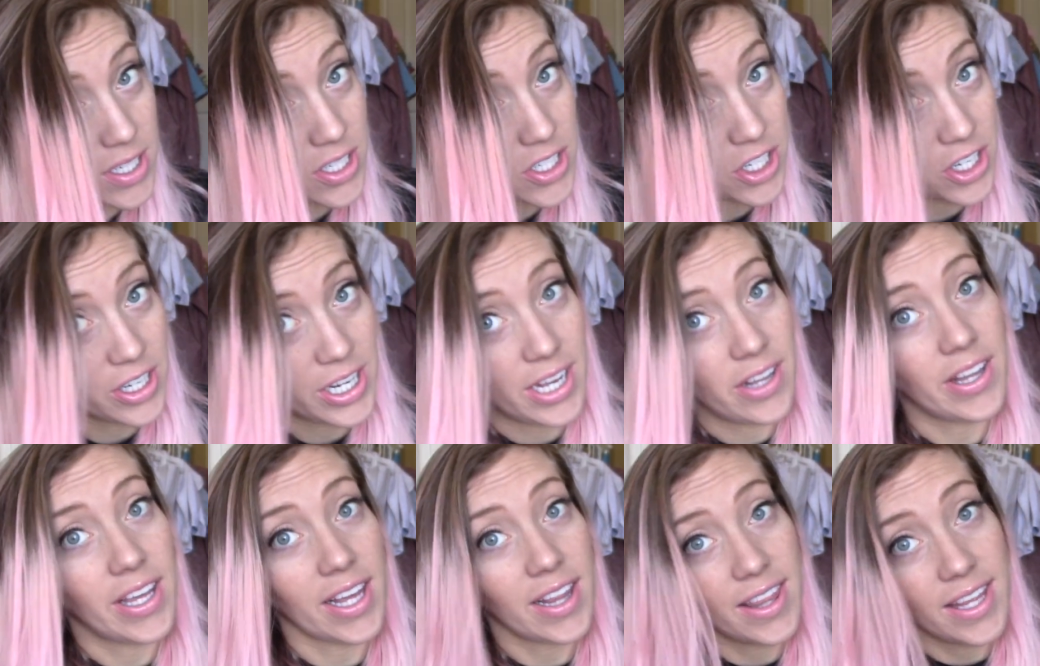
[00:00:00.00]
to turn out
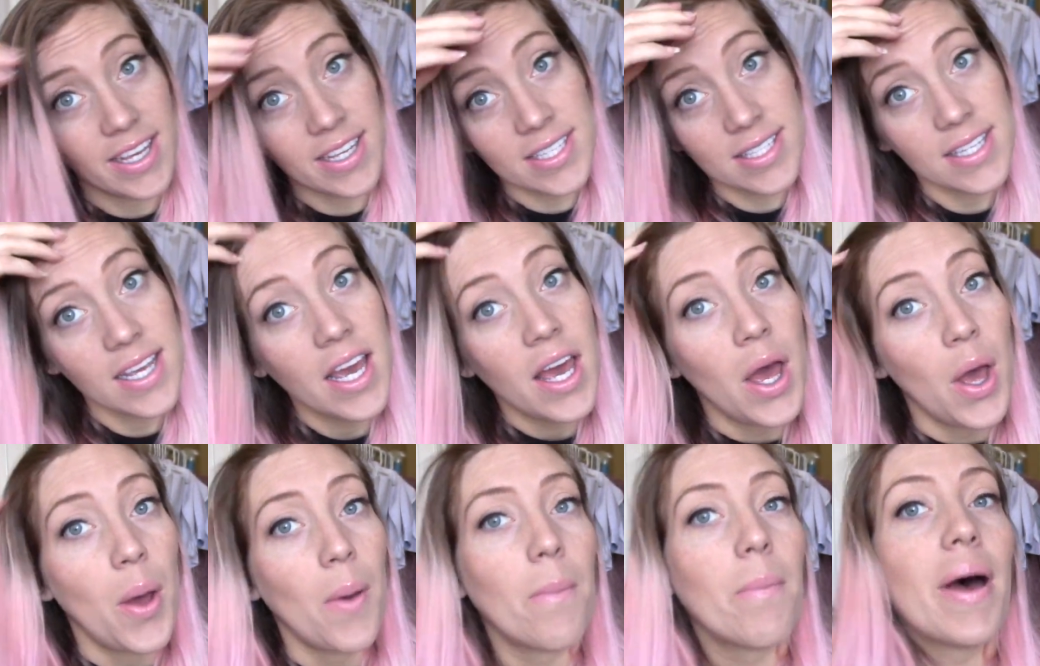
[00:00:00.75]
like this,
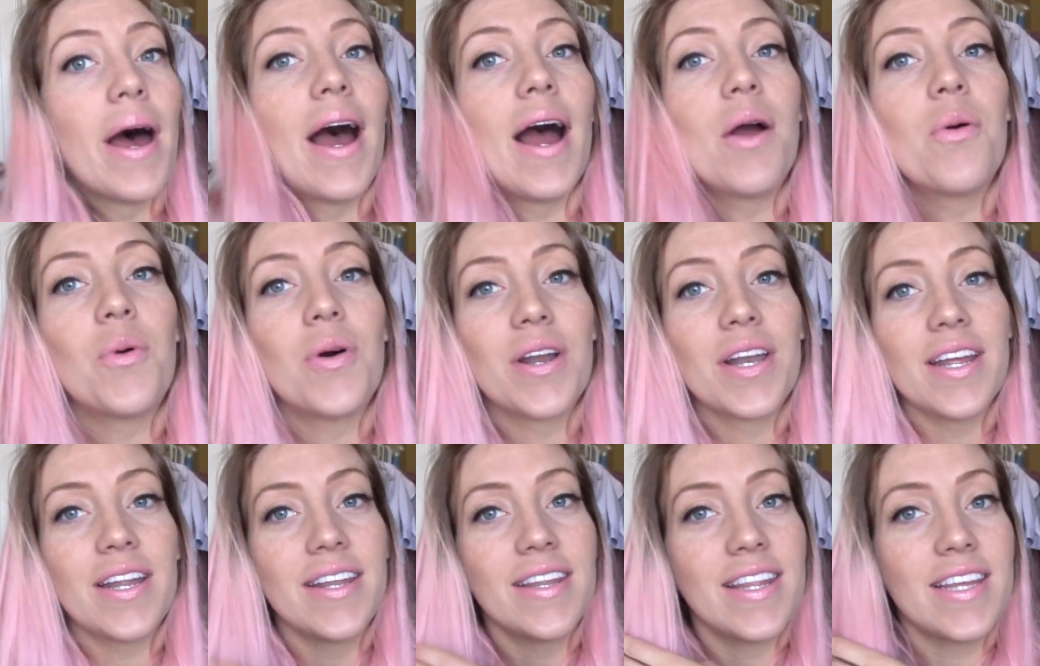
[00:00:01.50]
but I
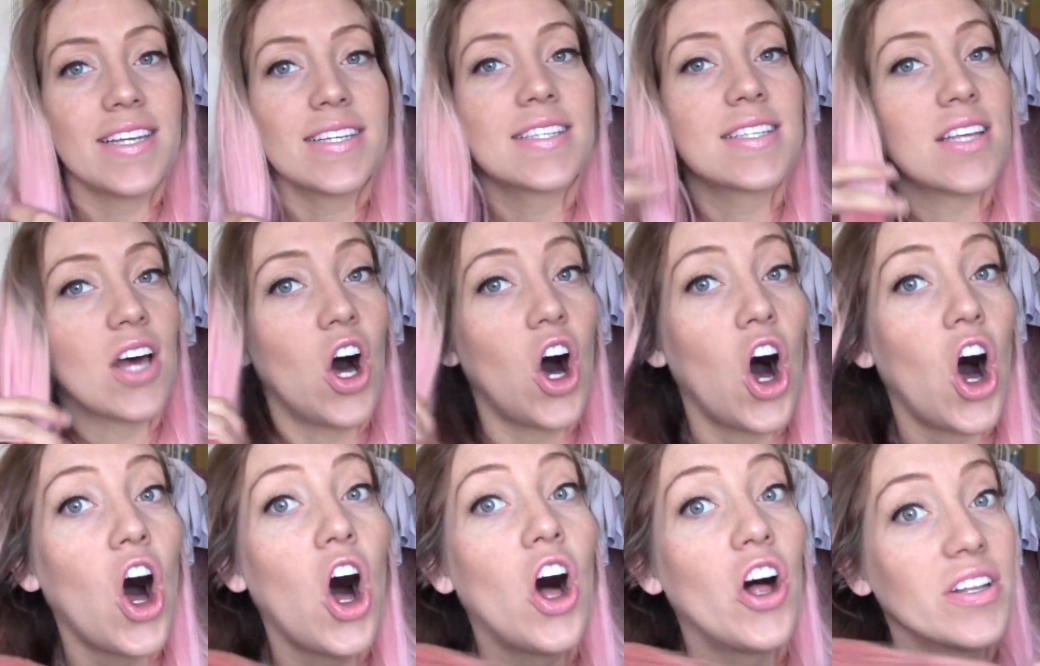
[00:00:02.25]
wanted this
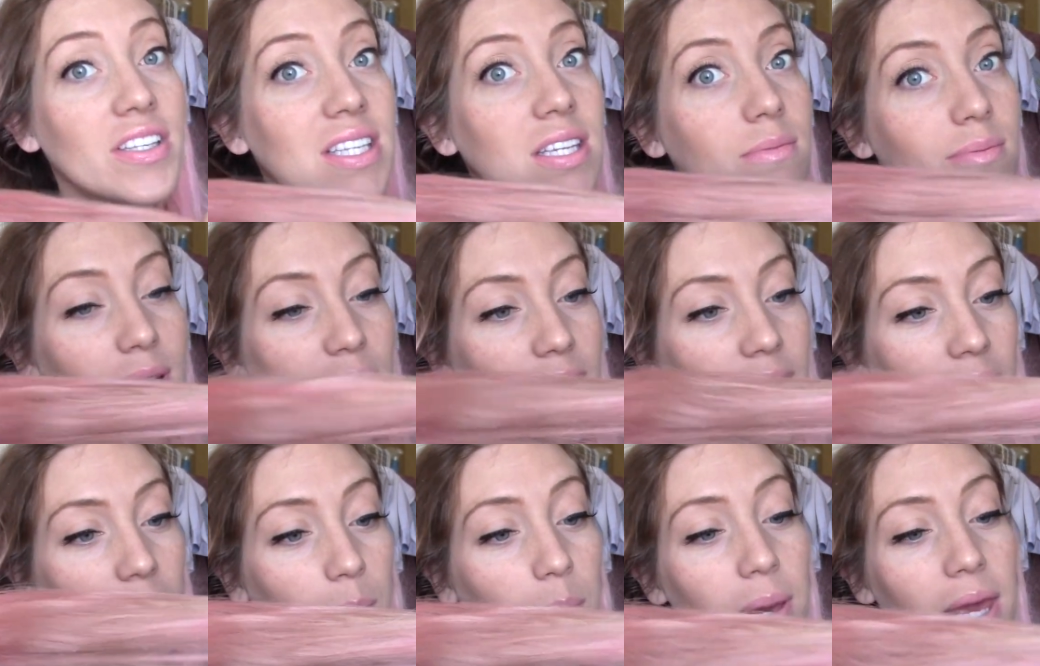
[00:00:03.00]
all to be
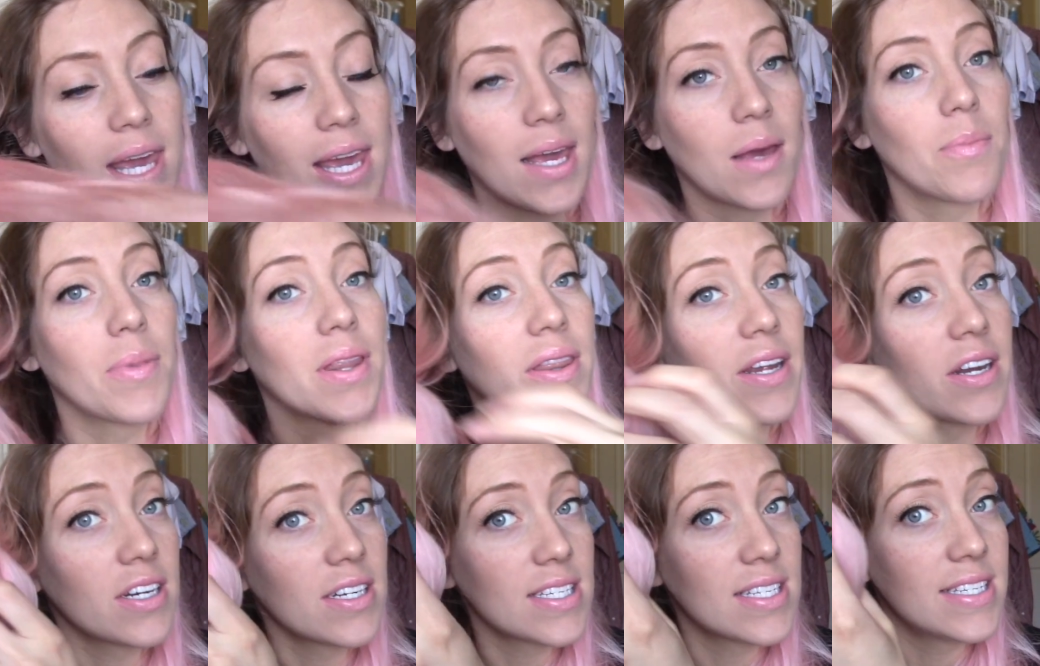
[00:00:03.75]
like pink. But
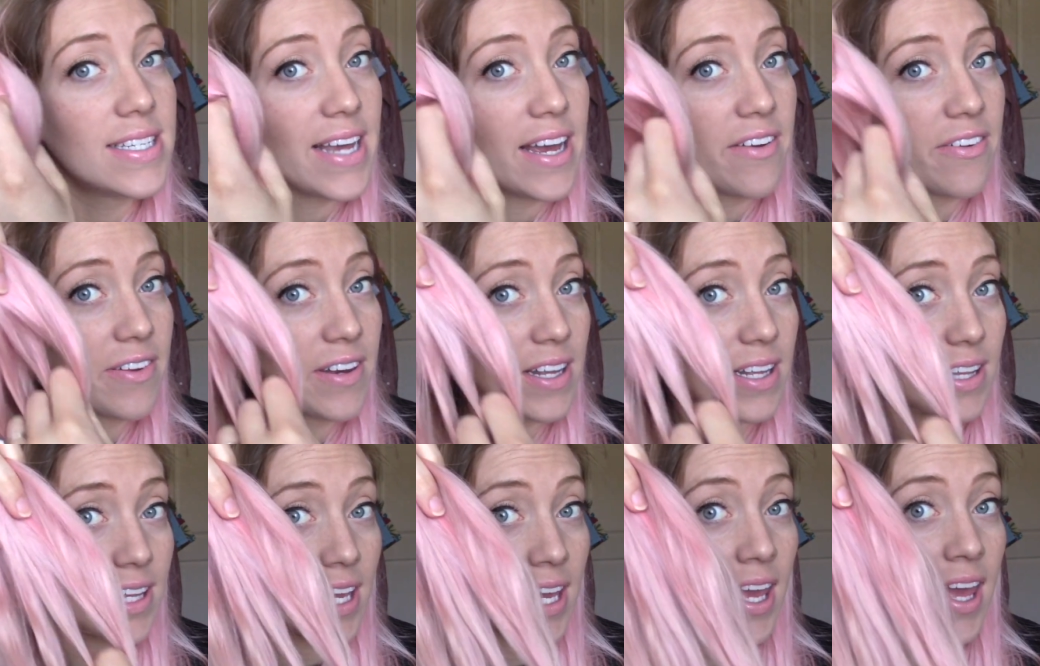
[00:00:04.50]
there's
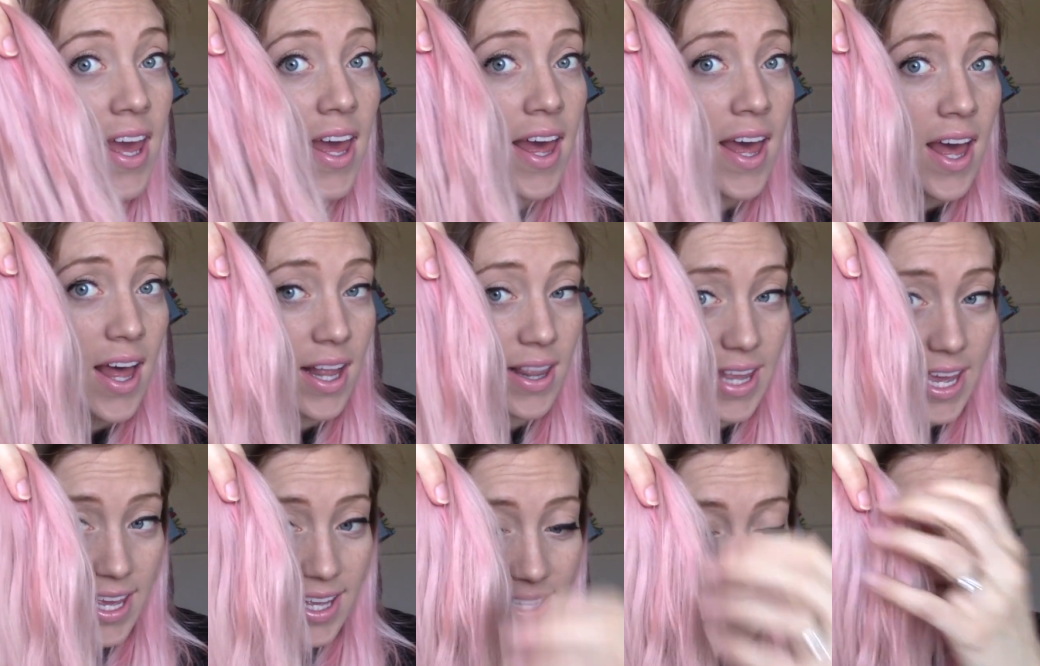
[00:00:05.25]
definitely
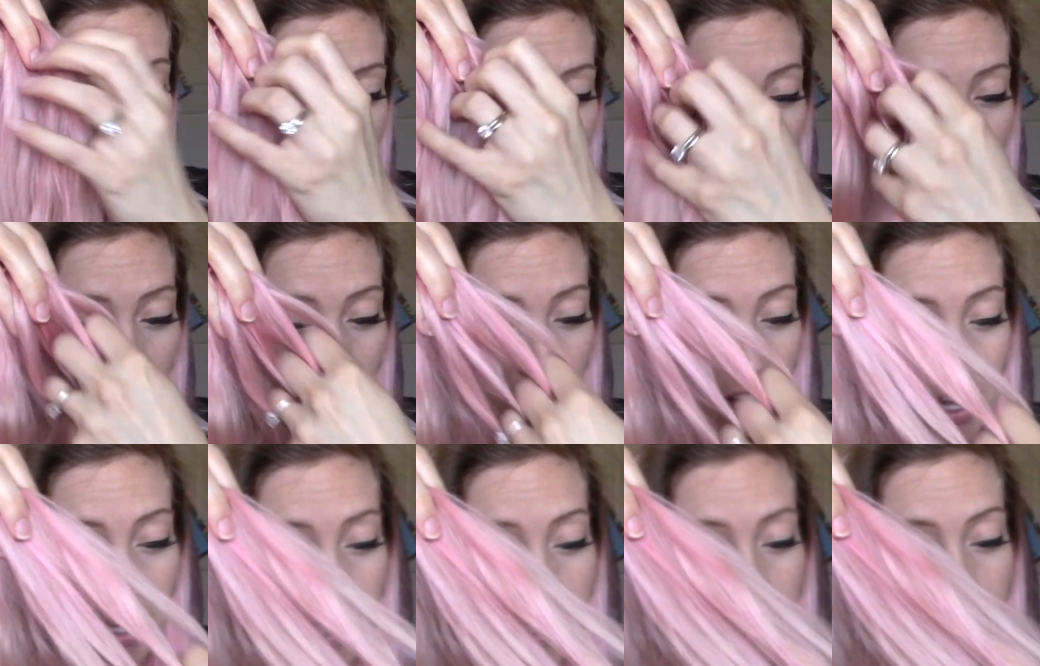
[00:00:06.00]
like some
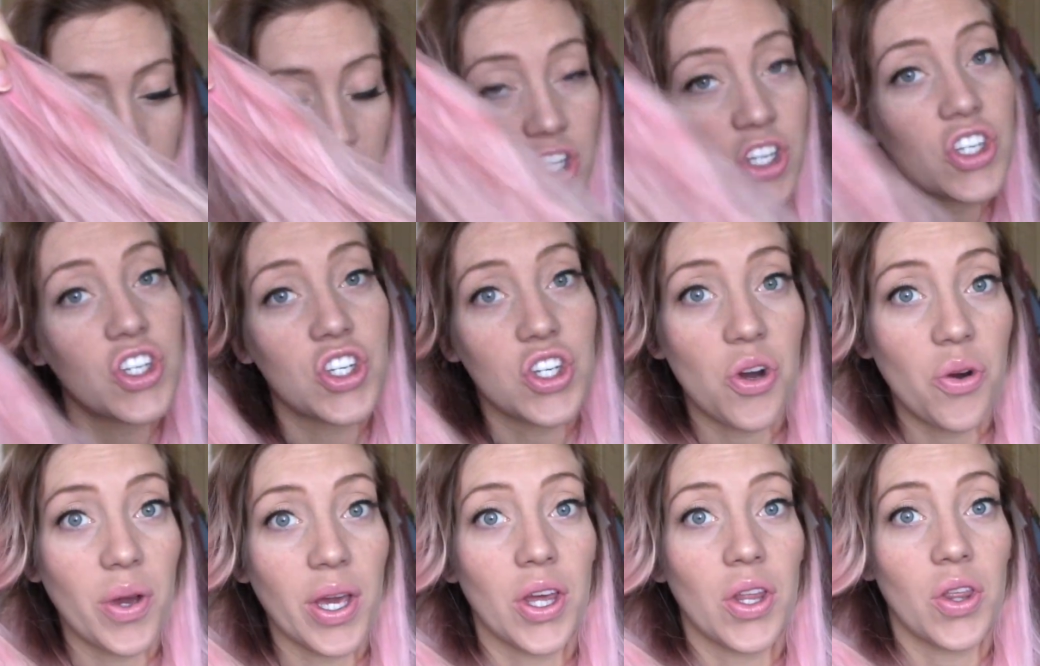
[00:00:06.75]
blonde
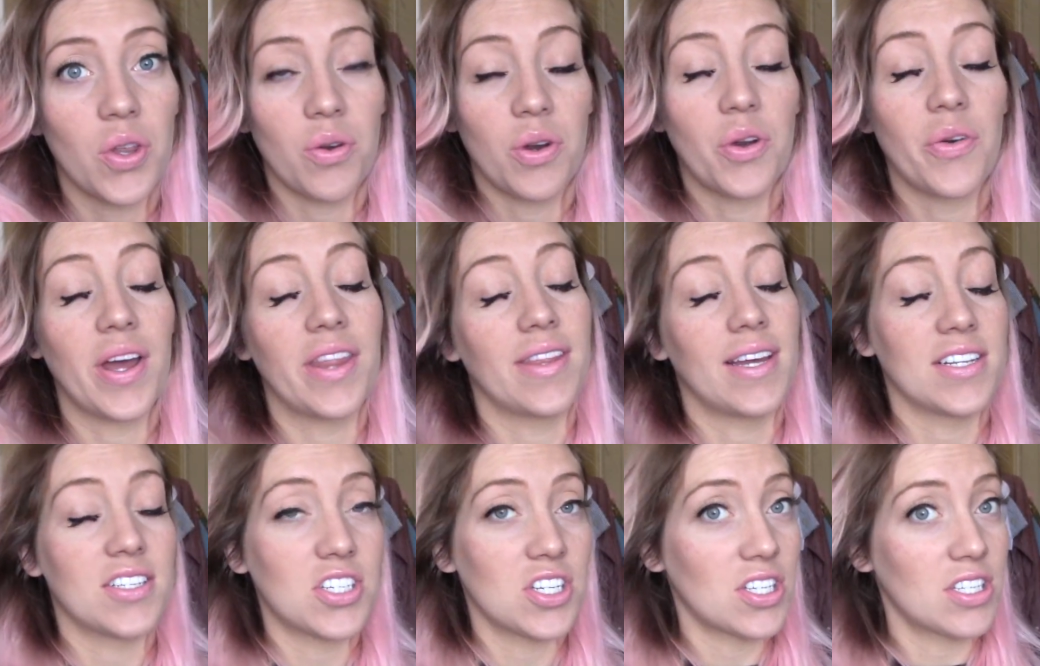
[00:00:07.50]
showing through, and
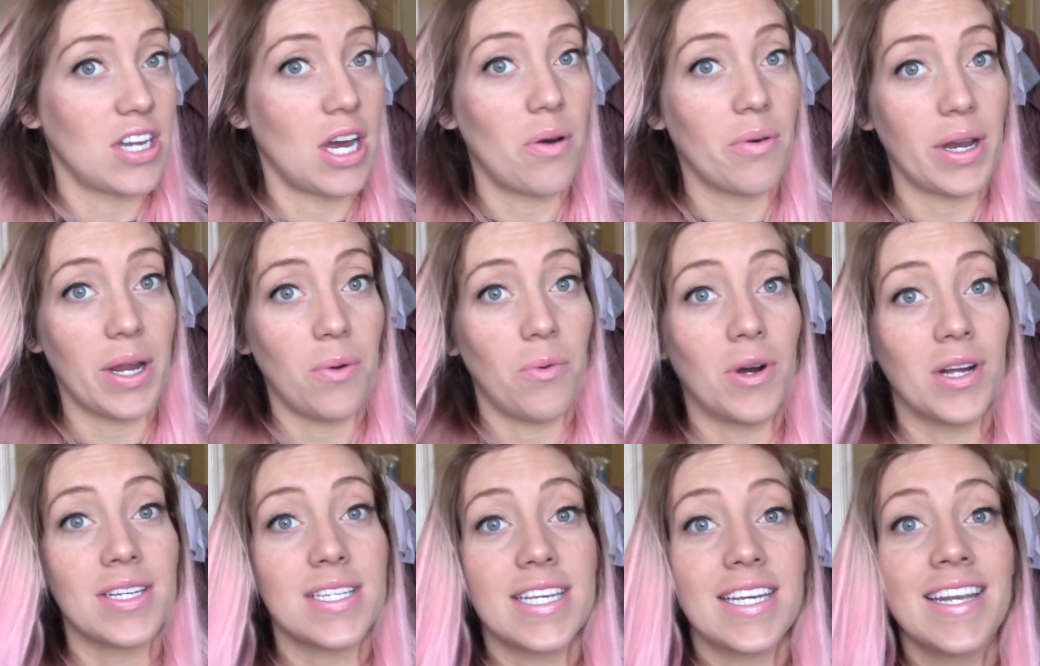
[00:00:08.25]
that's just not what I
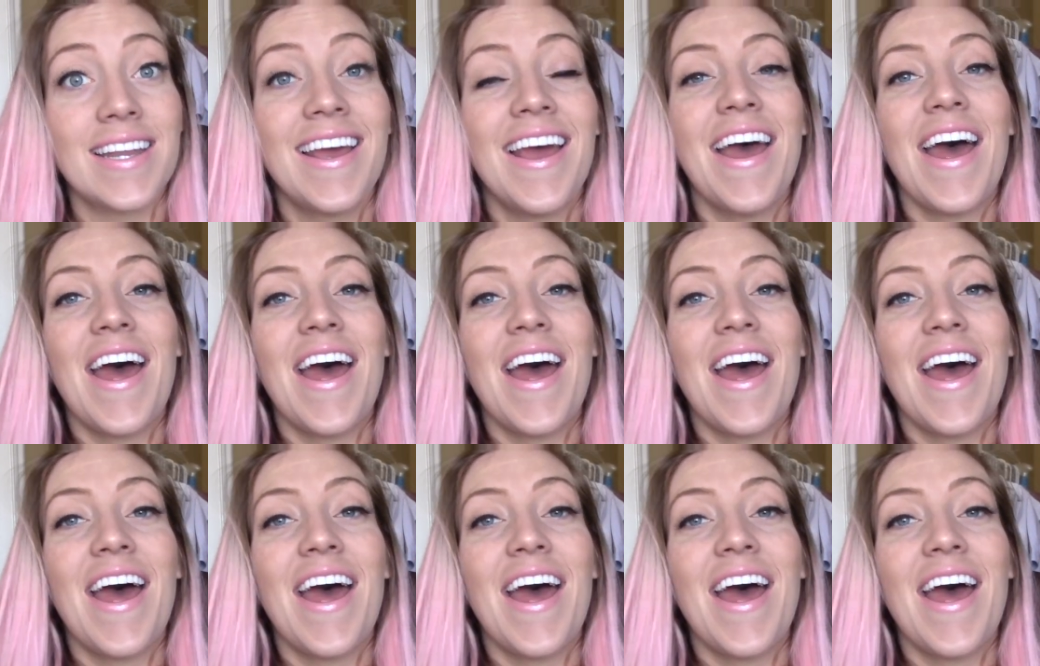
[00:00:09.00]
wanted.